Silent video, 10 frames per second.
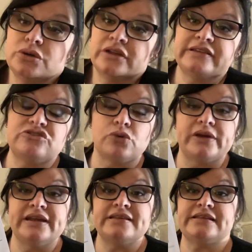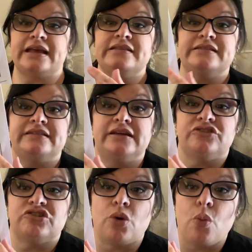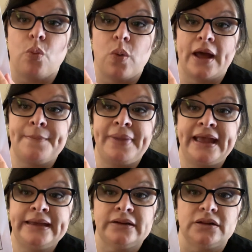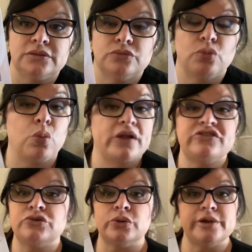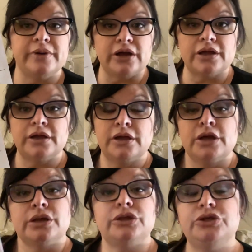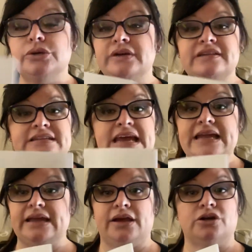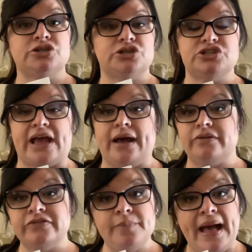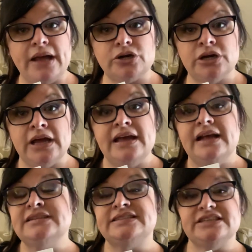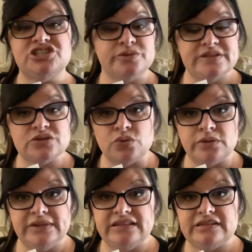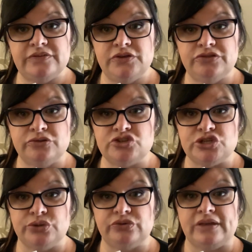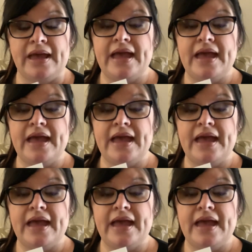can join us and stitch one panel, one storybook. You can take characters out of the pattern and stitch them as ornaments if you so choose.